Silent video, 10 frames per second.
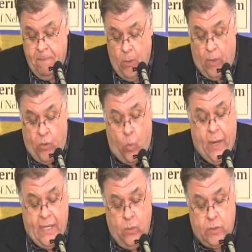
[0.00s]
While the
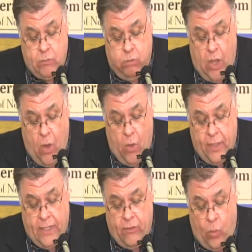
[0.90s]
wind was
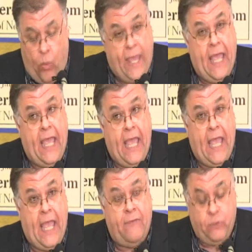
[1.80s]
blowing and the
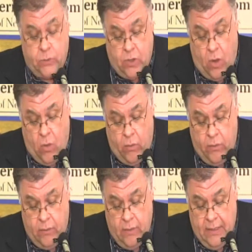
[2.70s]
waves was
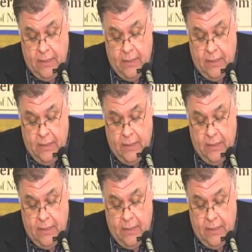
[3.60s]
going,